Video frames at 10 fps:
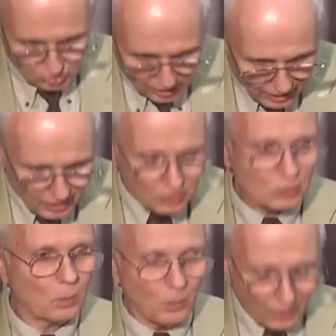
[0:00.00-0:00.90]

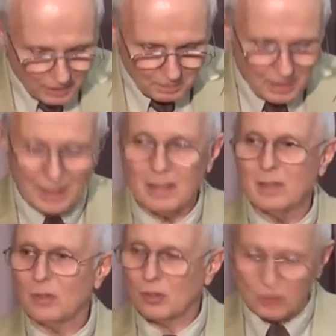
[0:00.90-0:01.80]
says what it
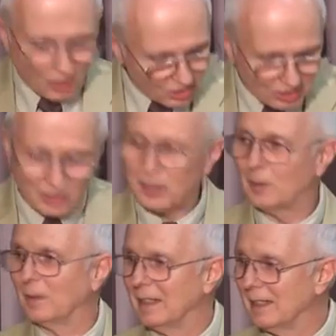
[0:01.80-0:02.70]
means just as
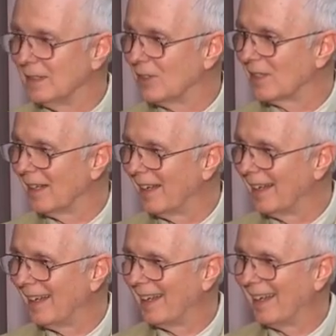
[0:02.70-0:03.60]
it reads.
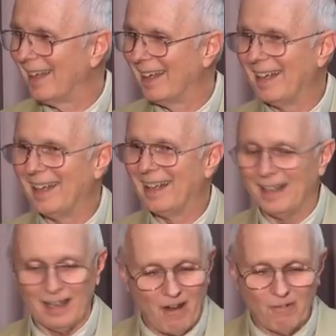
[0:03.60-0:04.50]

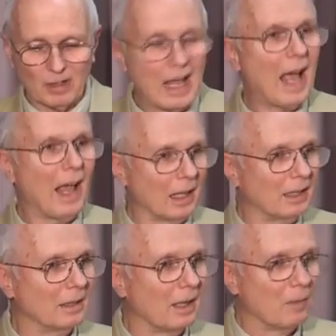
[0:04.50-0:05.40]
Every
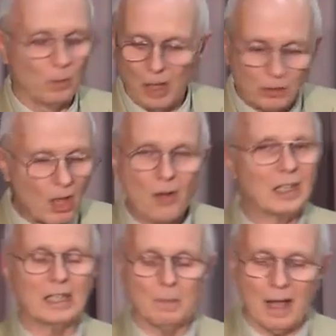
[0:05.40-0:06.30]
island. We're not
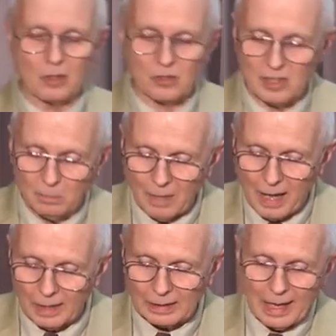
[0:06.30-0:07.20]
talking about
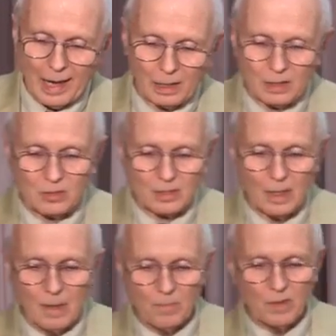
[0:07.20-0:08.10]
symbolic islands
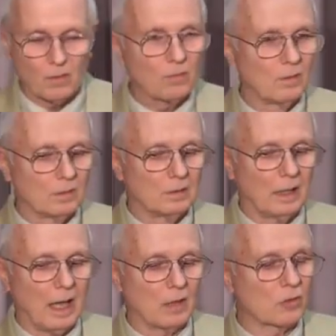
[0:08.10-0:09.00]

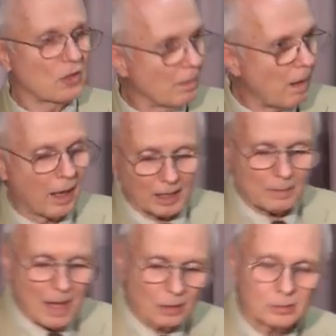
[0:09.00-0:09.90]
and symbolic
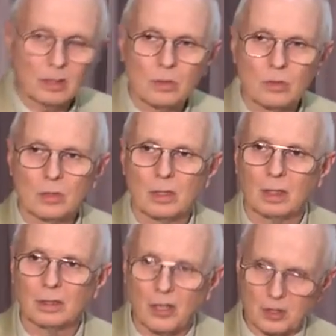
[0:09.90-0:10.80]
mountains
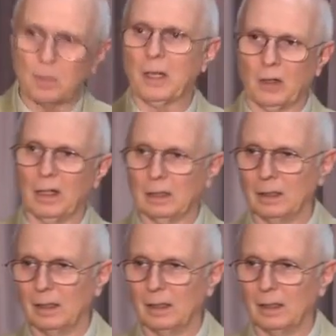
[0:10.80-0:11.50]
disappearing.